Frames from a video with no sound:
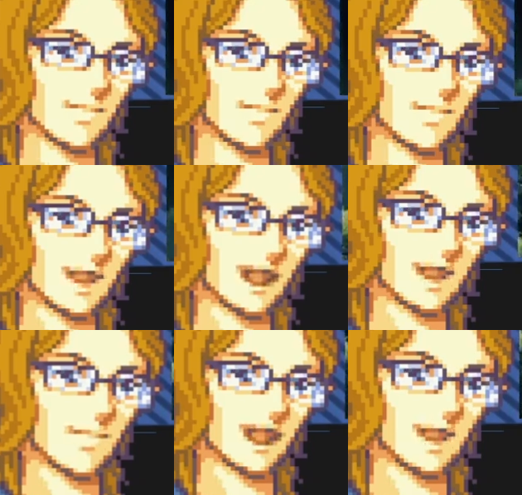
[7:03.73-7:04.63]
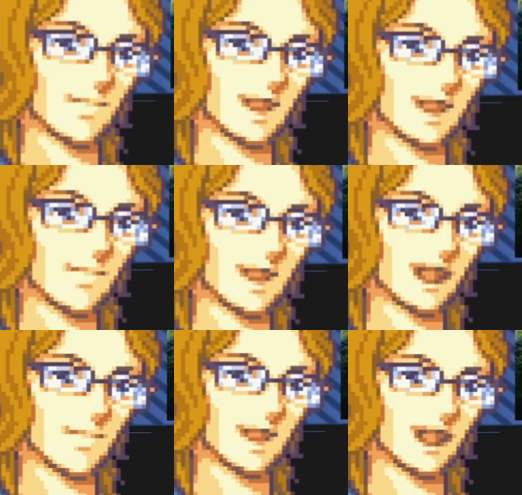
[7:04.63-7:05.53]
Got some fucked up looking
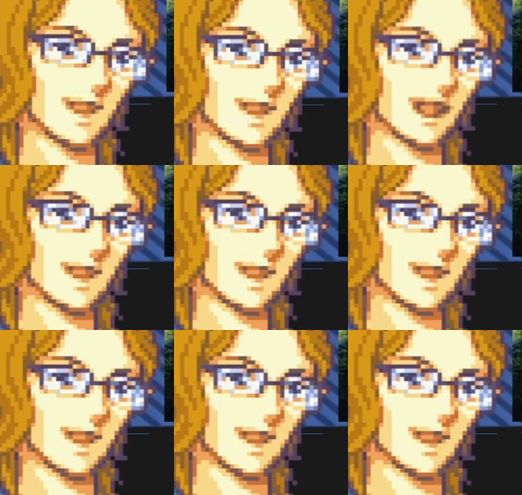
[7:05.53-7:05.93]
monsters here.